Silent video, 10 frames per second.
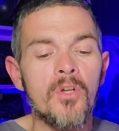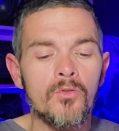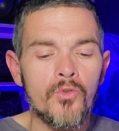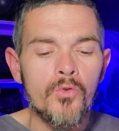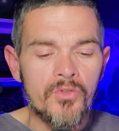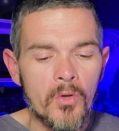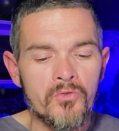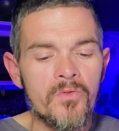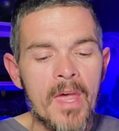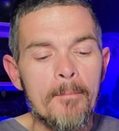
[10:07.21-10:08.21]
on Truth
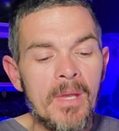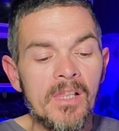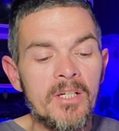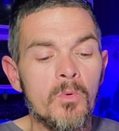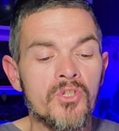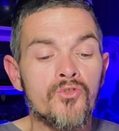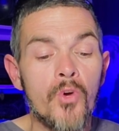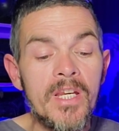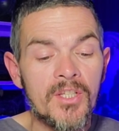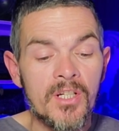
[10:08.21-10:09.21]
Social that Milley was
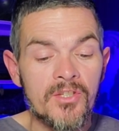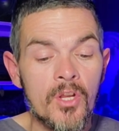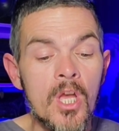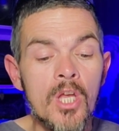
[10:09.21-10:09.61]
treasonous,